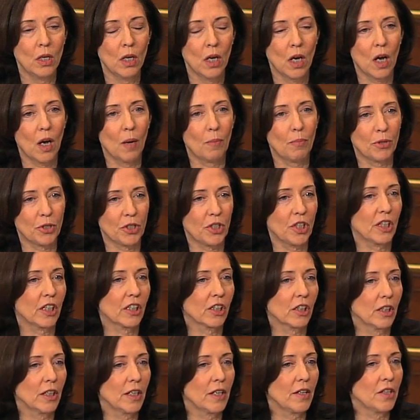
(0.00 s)

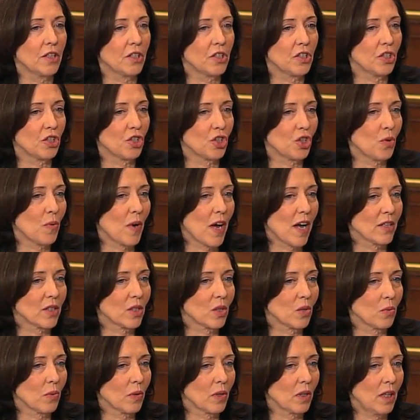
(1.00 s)
particularly this issue as
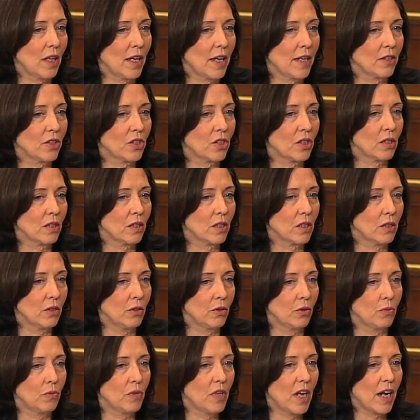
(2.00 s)
it relates
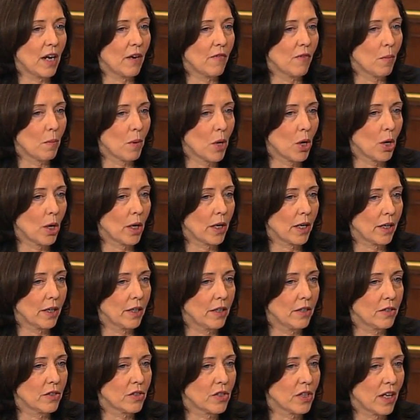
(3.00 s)
to Native
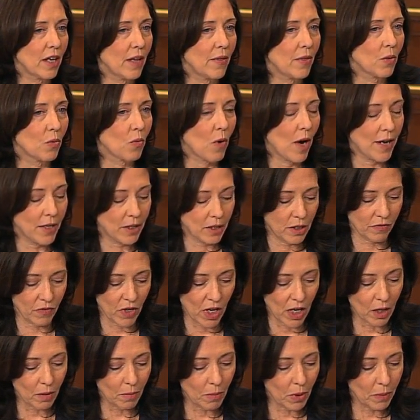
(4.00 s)
Americans and the rights of
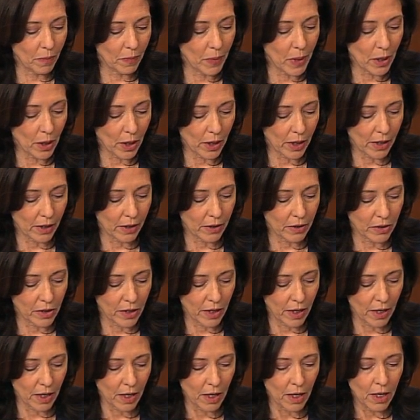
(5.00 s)
Native Americans.
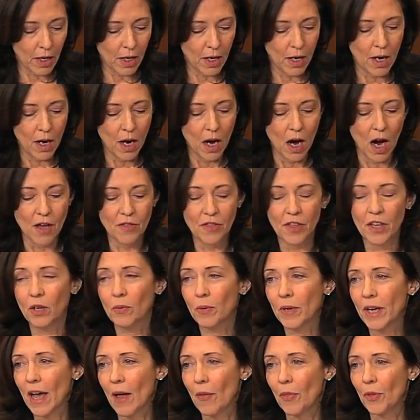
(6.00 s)
And I think
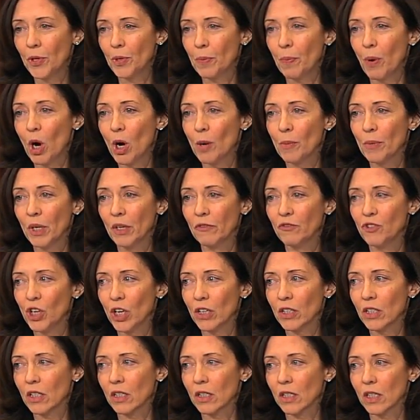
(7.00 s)
we had the Department of
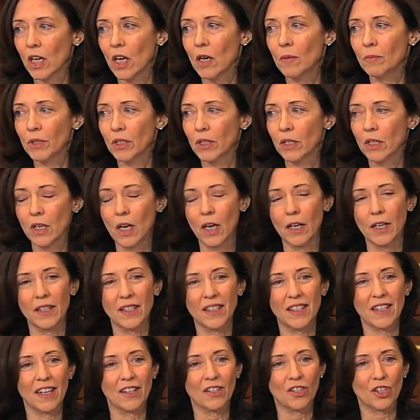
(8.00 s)
Justice come to the United
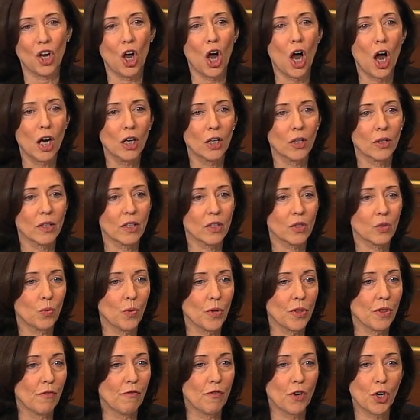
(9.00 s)
States Congress
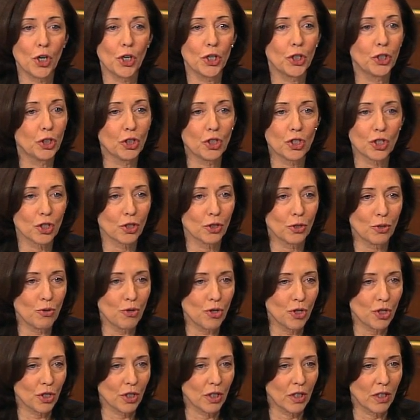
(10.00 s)
with a very good
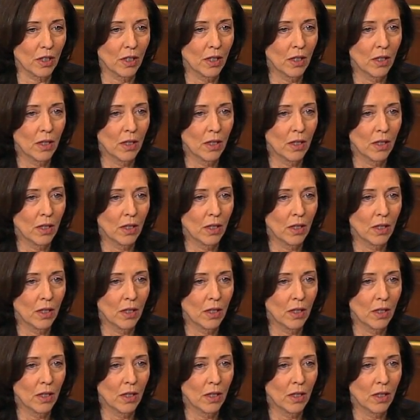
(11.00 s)
solution,